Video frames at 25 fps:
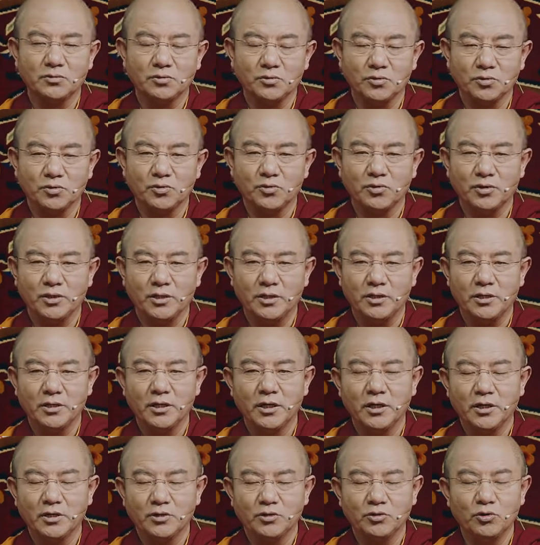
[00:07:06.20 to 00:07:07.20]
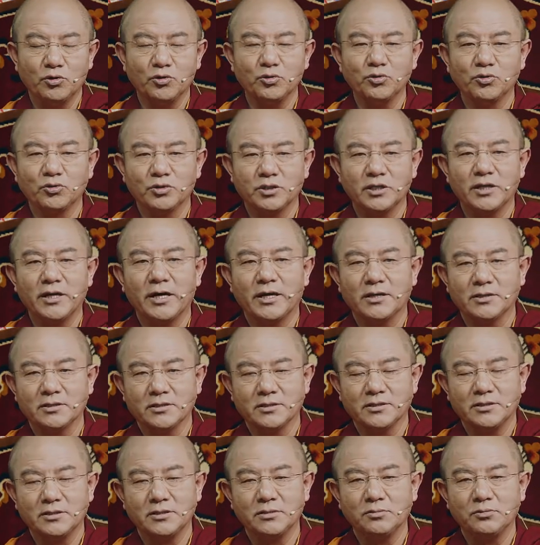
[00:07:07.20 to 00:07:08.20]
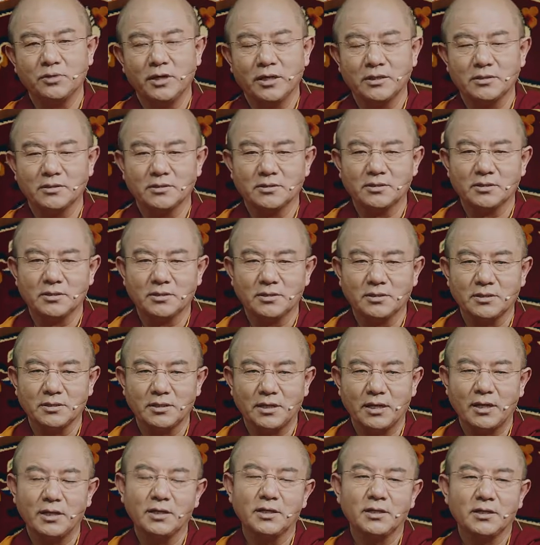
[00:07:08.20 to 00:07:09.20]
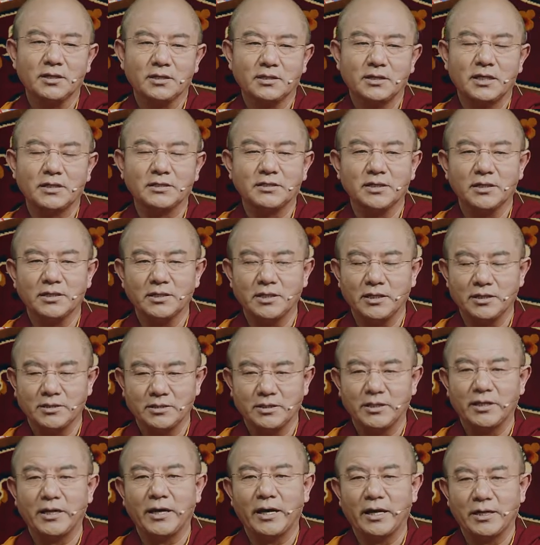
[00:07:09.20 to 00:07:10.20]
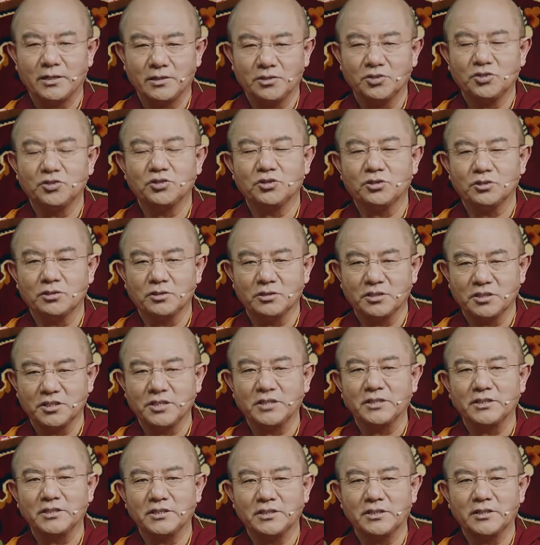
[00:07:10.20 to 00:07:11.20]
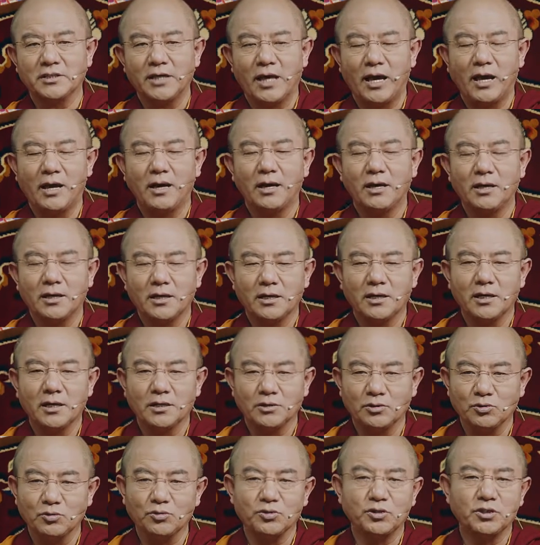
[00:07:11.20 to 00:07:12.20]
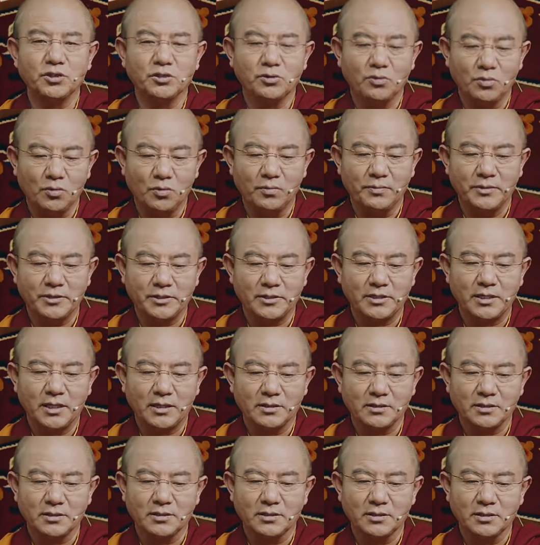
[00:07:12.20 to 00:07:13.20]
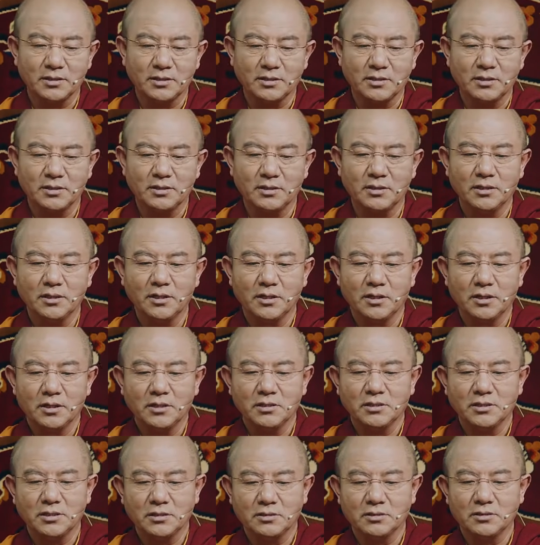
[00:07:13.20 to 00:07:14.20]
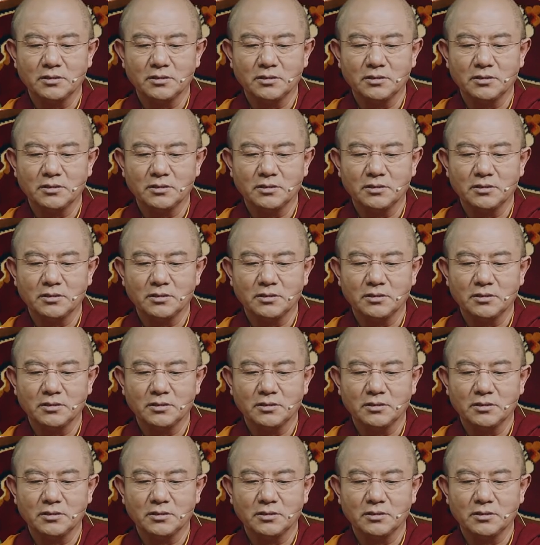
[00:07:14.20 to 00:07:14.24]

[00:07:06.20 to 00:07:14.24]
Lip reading: the opportunity of listening to the Dharma is very precious, and I think we should all cherish such opportunity.